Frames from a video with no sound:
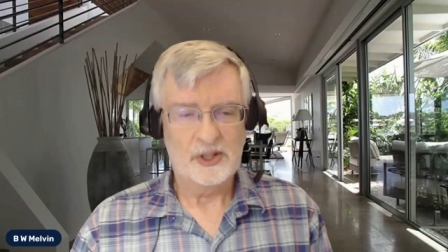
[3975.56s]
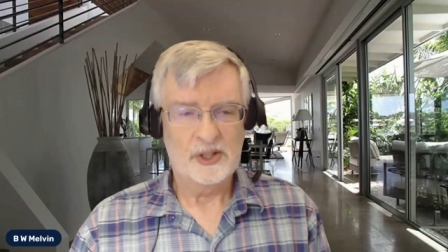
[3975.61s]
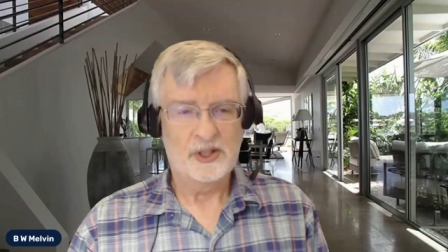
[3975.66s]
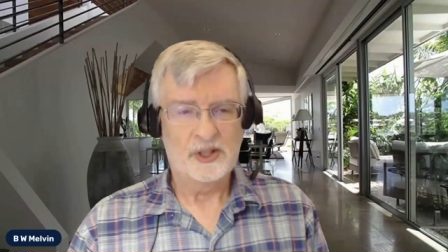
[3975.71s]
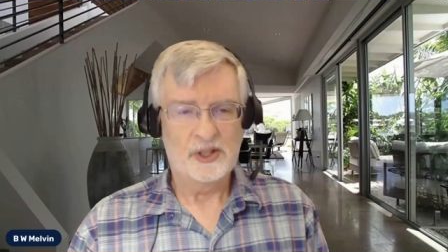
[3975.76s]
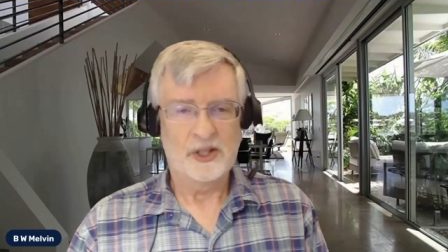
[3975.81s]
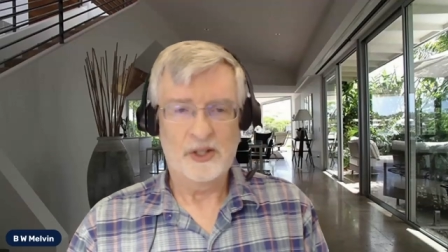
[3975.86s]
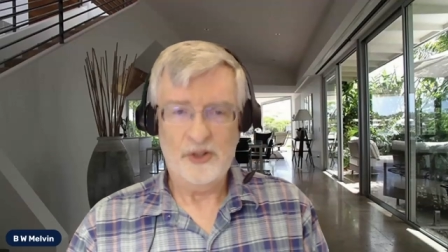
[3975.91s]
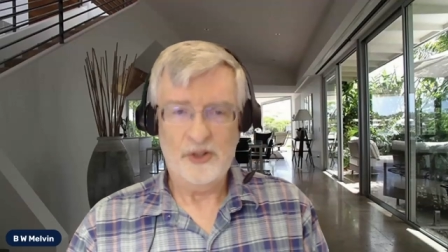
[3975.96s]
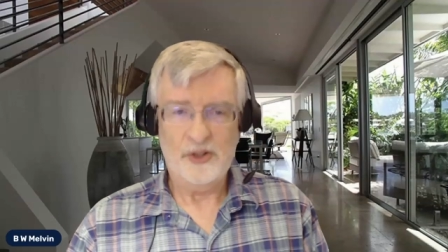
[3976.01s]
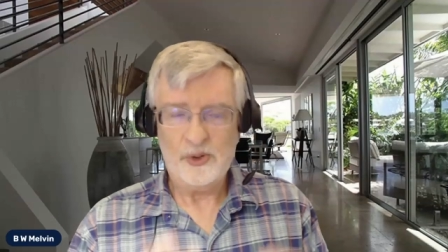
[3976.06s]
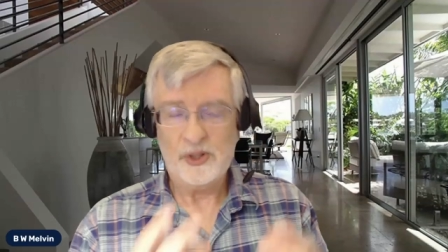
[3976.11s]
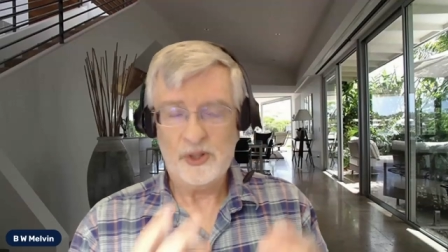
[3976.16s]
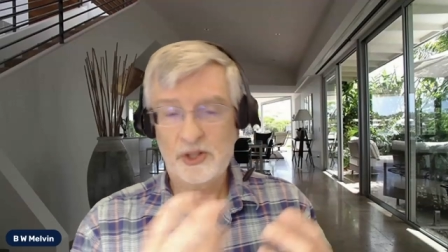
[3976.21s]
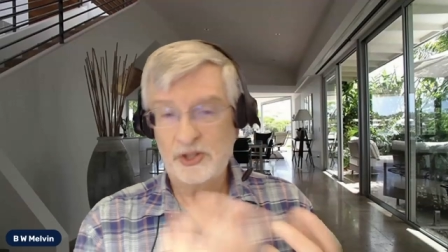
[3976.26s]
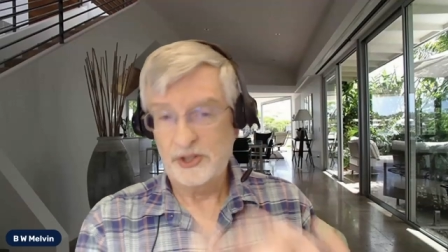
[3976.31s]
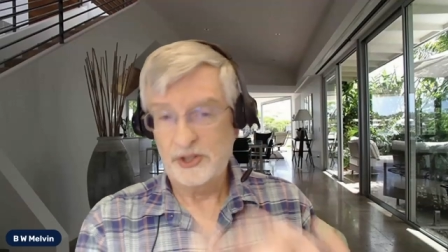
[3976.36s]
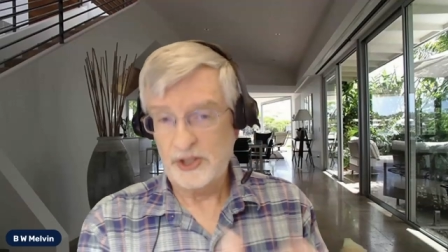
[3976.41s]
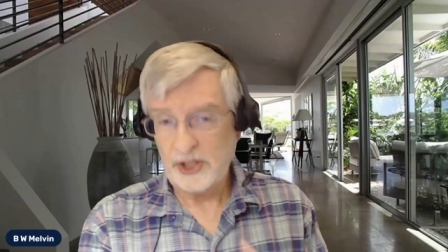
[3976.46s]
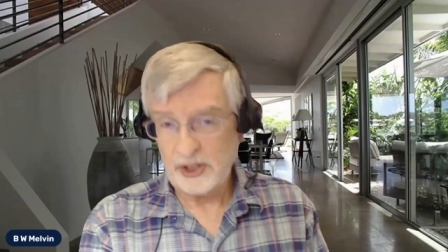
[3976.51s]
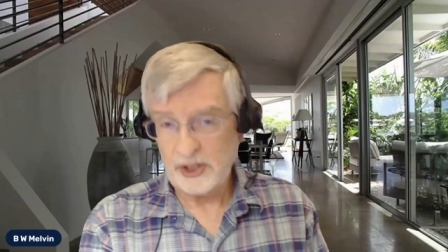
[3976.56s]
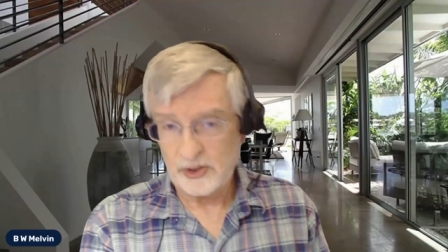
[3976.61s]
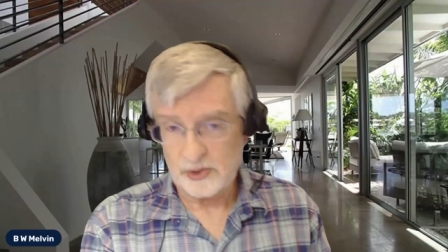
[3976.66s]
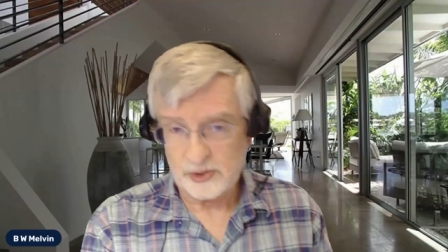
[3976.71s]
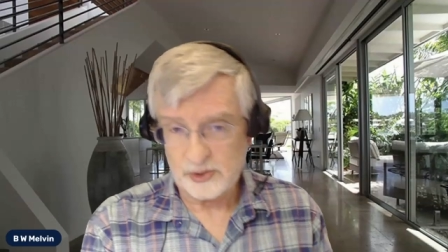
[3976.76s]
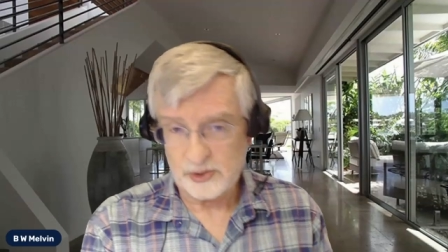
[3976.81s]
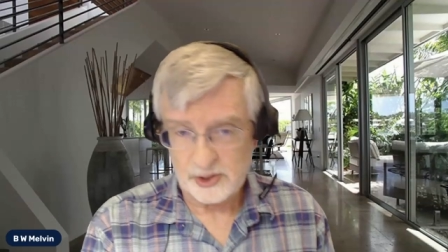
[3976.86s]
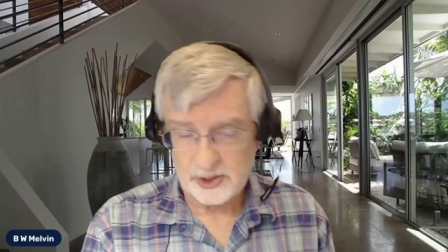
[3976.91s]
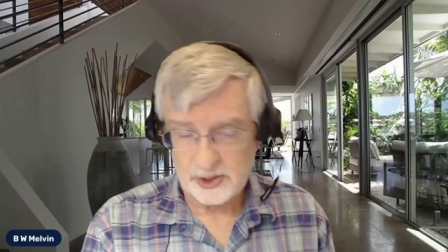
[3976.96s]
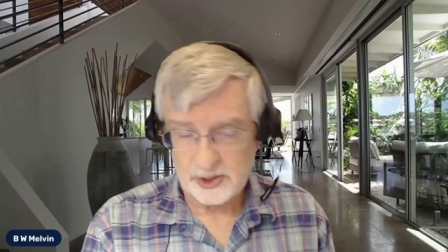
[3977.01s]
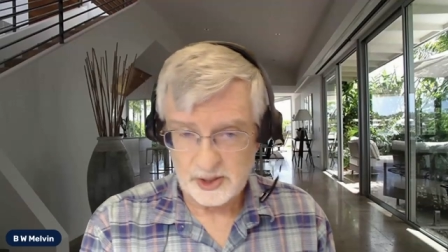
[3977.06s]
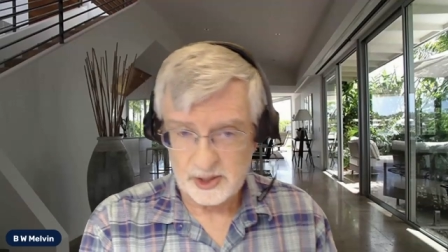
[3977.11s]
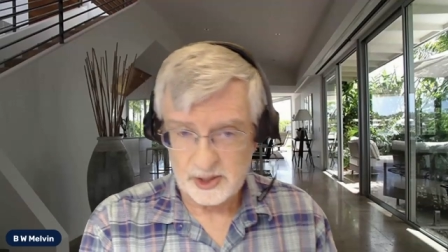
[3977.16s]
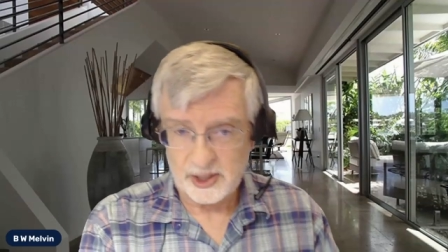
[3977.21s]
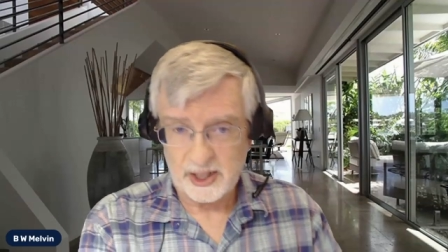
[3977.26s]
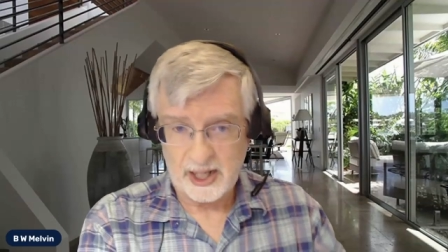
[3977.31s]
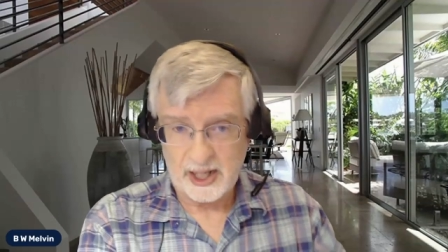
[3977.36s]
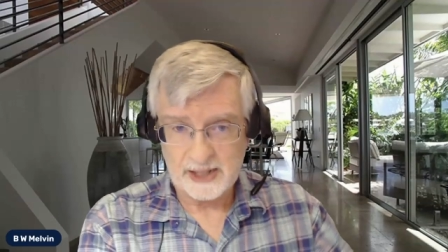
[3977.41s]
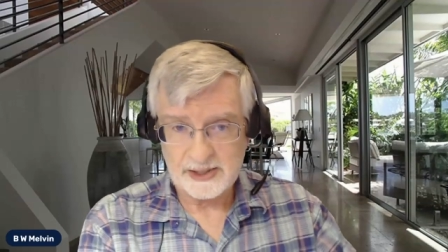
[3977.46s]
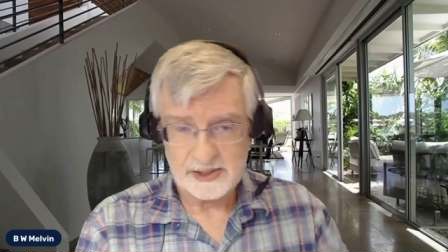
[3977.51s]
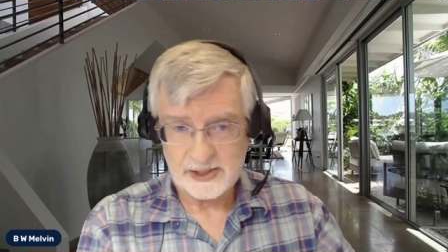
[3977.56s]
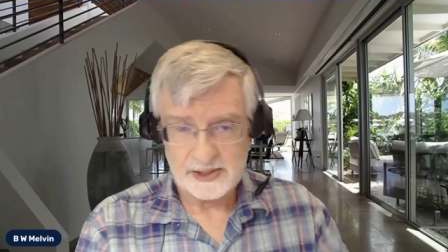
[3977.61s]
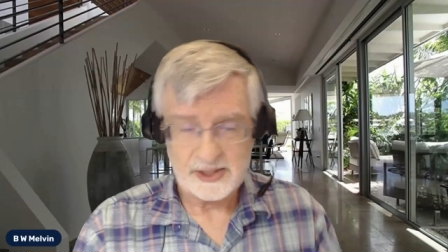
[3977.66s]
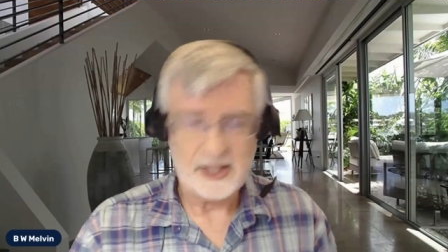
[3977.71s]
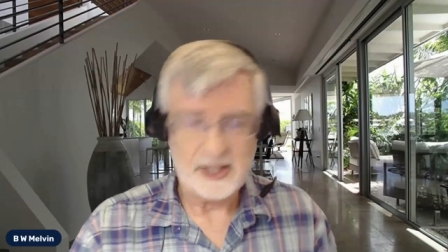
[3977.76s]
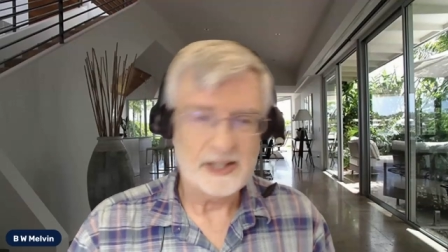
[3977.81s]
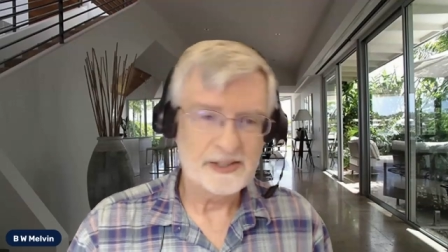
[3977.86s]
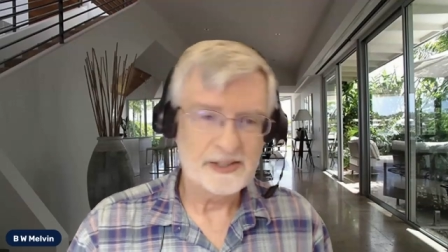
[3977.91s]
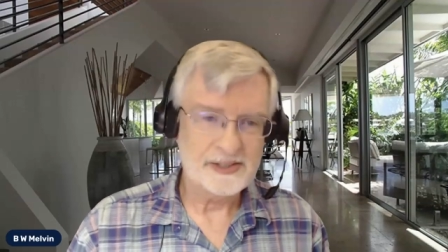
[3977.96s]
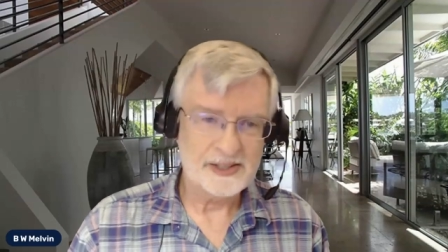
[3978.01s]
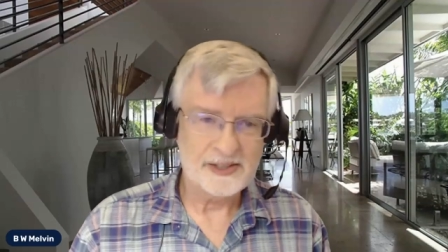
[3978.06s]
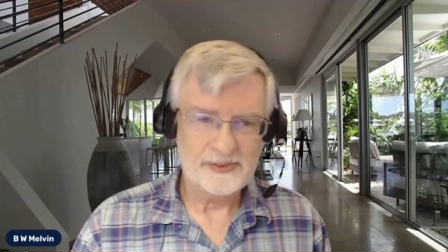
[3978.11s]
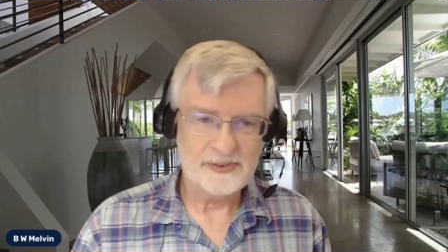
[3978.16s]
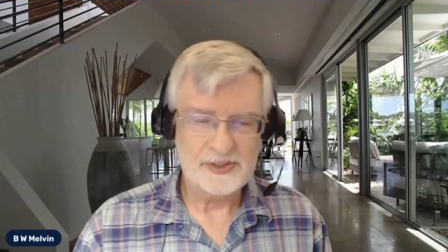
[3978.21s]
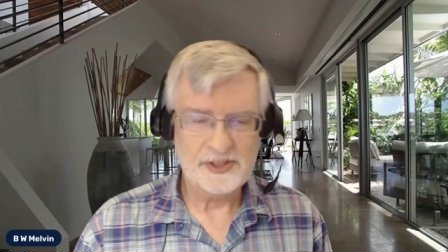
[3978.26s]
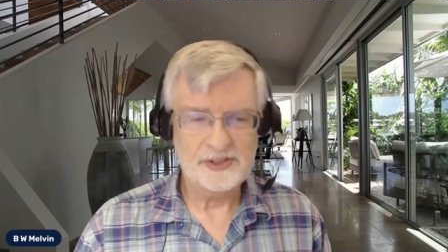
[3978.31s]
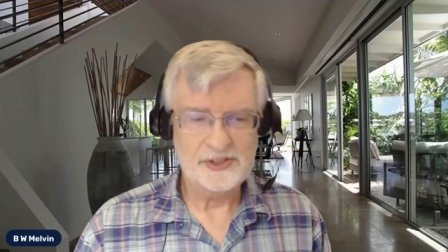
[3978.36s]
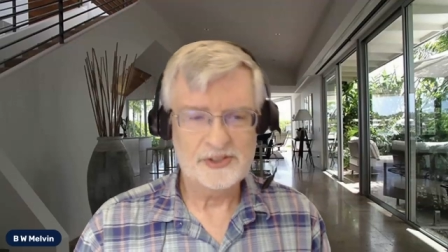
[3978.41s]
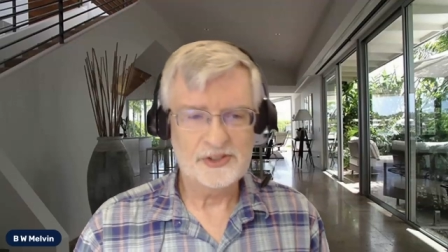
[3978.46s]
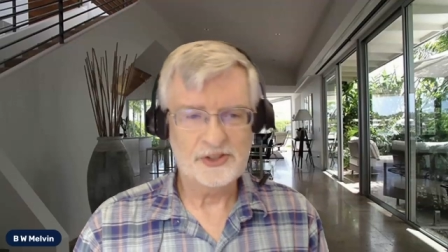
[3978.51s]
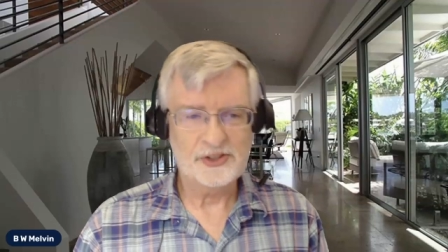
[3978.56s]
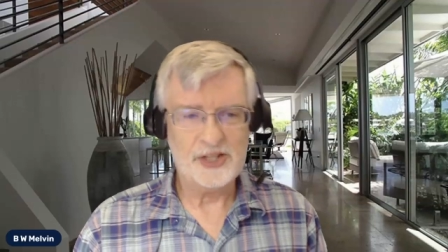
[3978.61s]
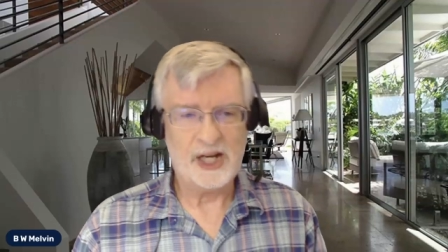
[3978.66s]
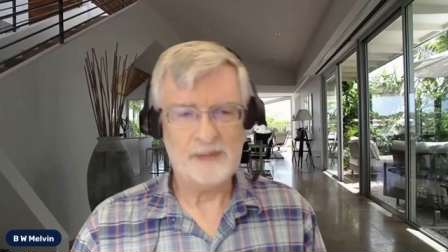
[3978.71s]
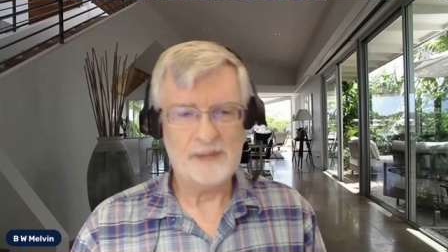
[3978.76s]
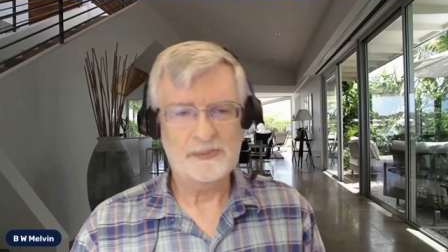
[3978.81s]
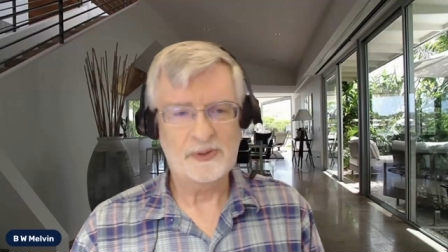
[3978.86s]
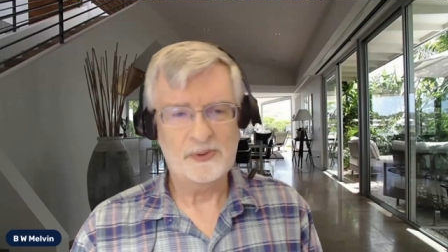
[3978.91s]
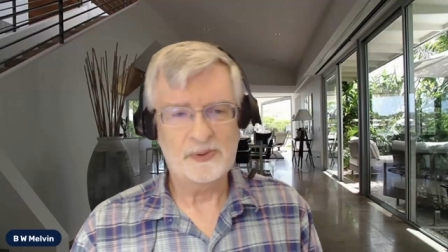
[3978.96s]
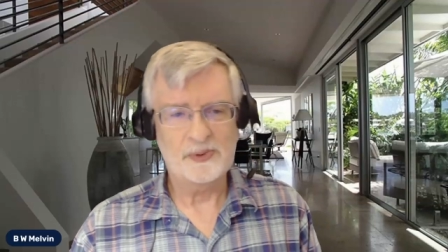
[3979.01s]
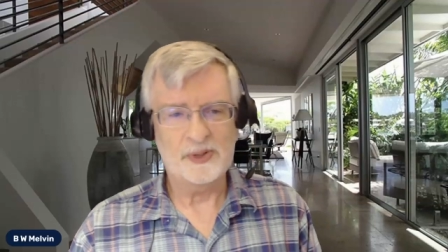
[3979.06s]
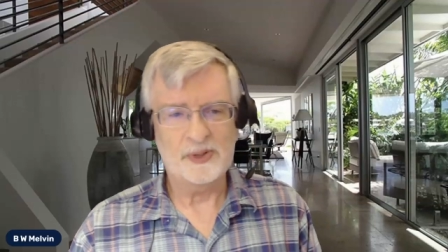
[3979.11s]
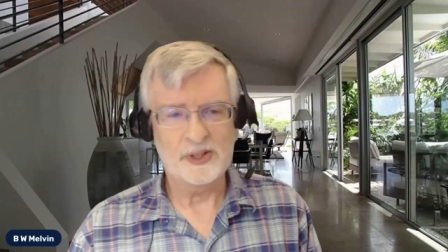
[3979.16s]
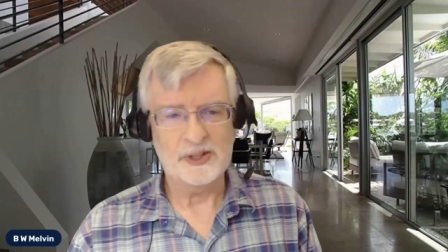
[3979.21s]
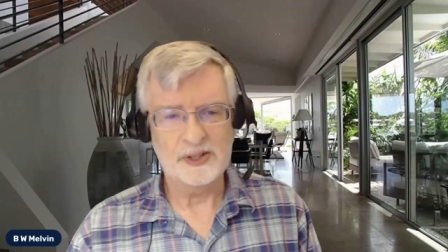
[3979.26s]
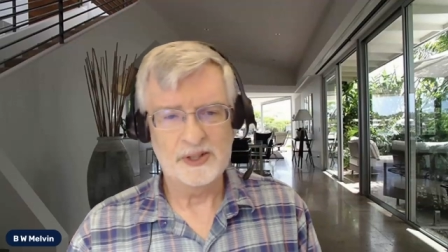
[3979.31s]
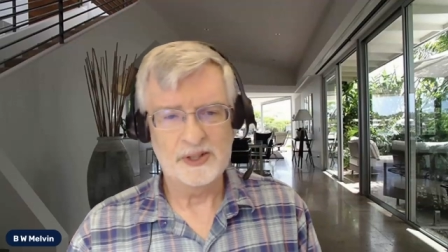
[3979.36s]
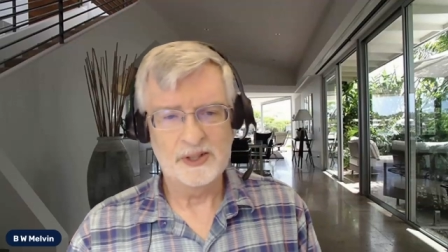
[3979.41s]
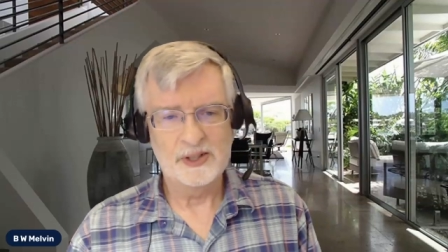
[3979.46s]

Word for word: And you are sealed, as it says in Ephesians chapter 1.